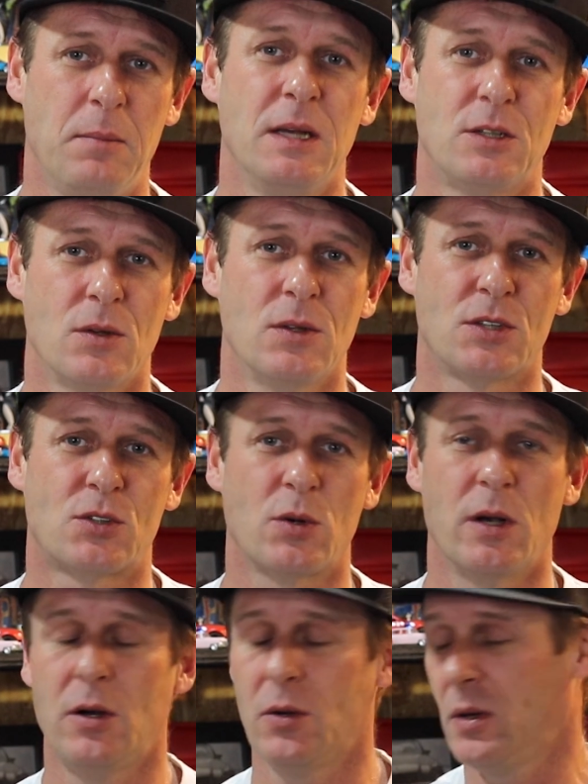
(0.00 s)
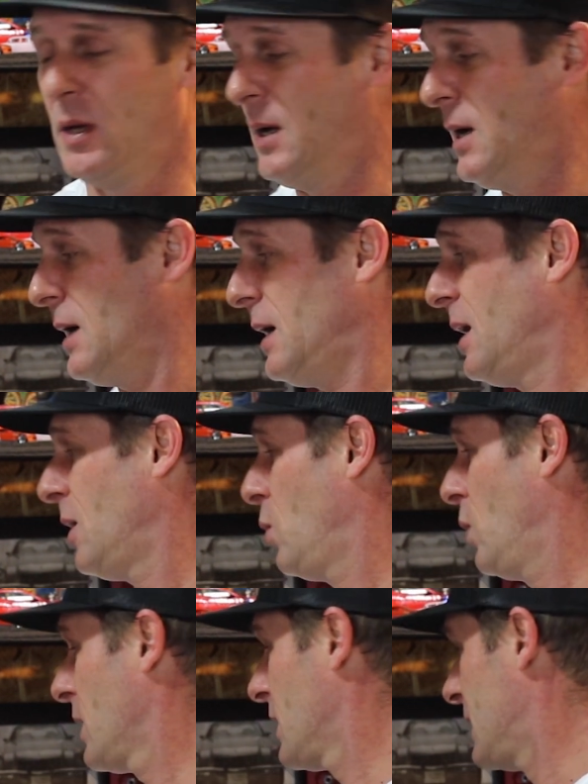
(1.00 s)
me to this drone.
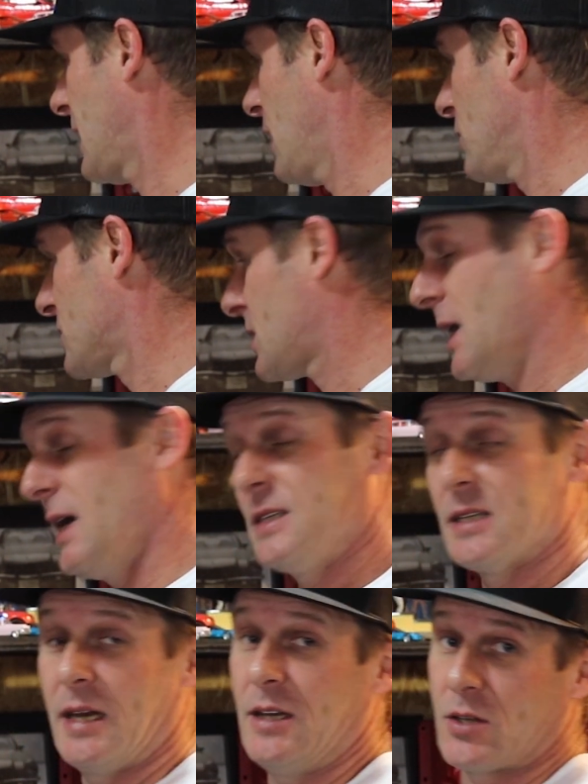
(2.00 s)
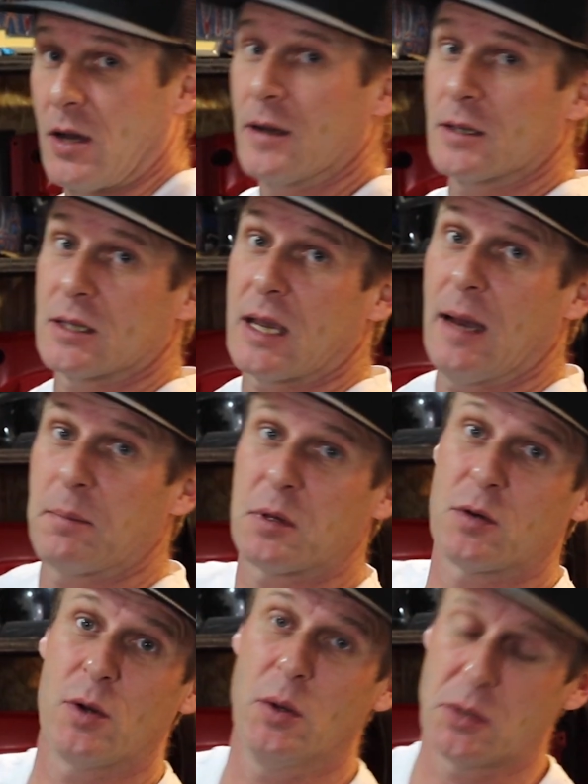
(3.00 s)
One of the downsides, and
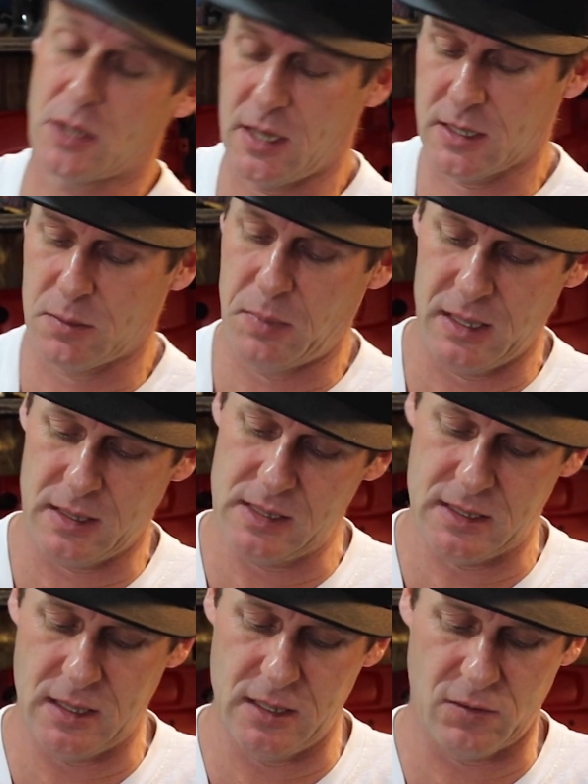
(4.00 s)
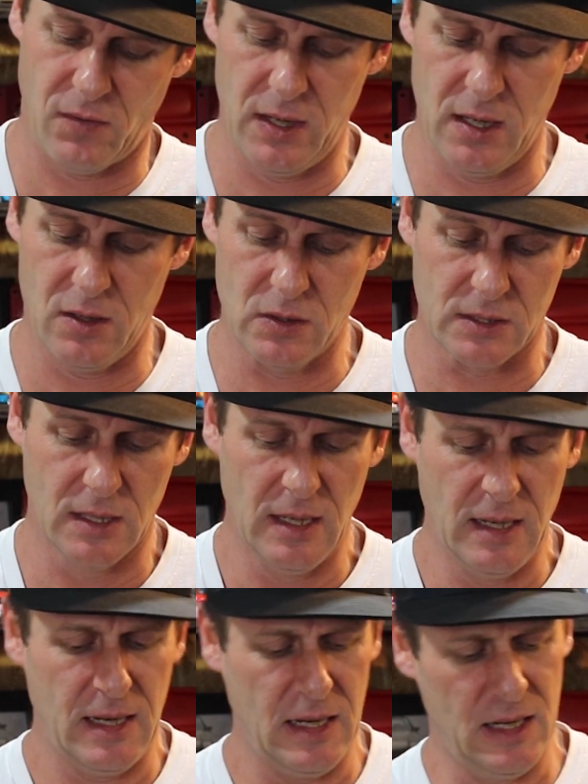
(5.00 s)
Captain Drone talks about this in his videos,
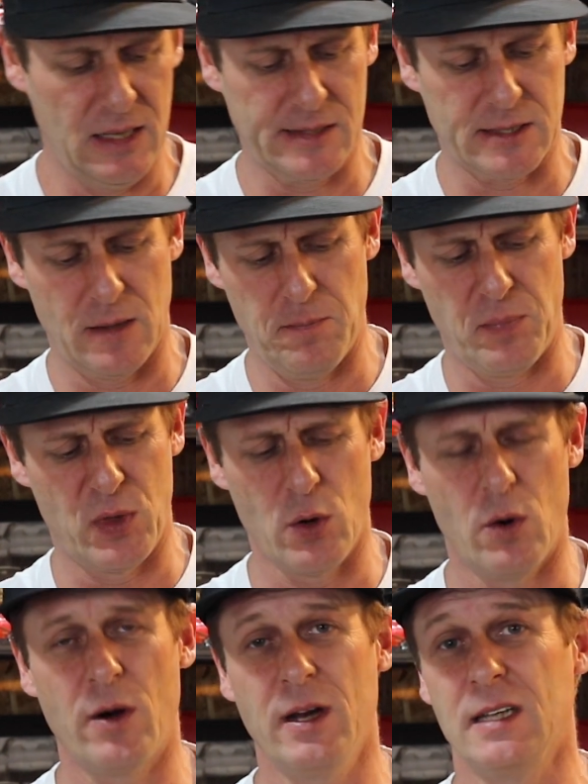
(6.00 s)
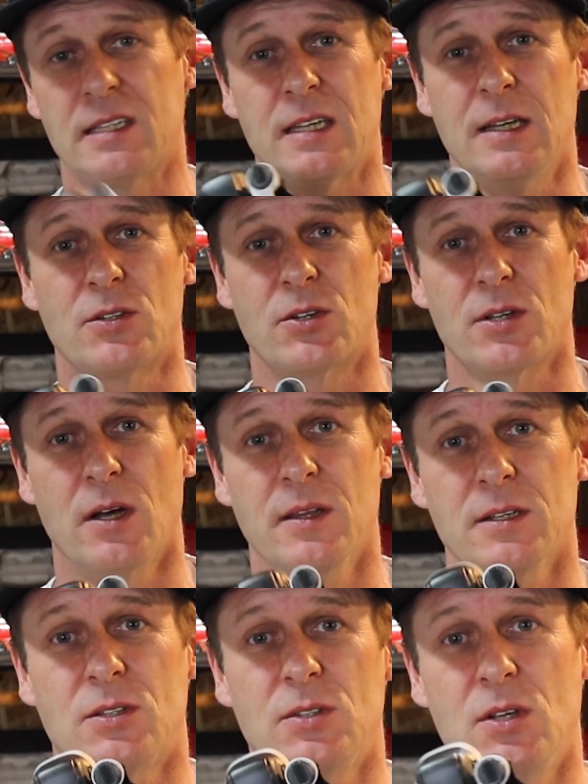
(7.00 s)
is there aren't any sensors on
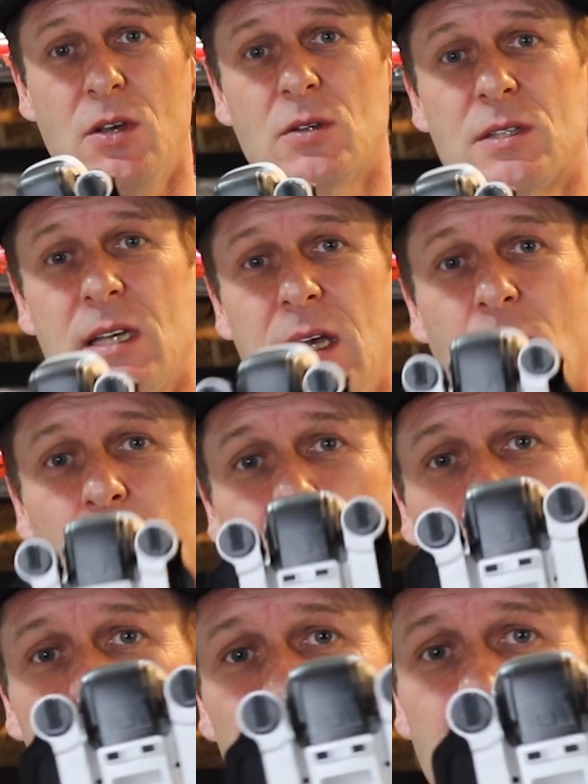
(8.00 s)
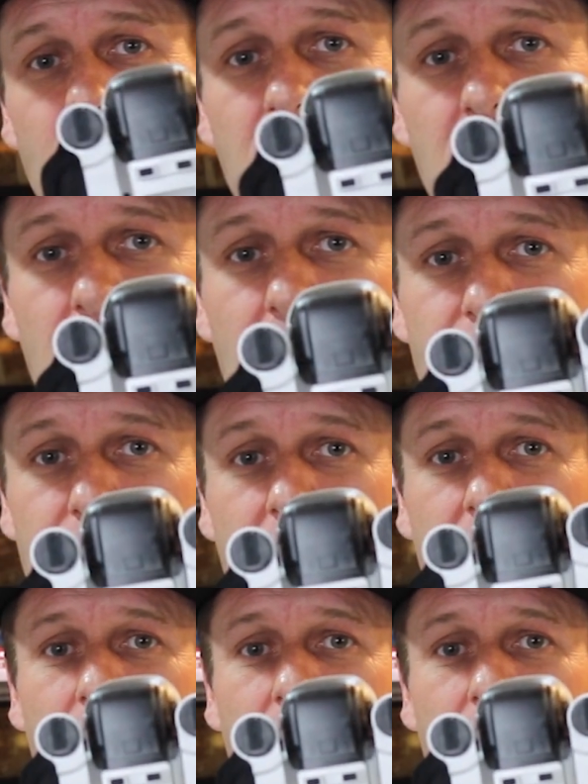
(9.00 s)
this. As you can see it with the battery off,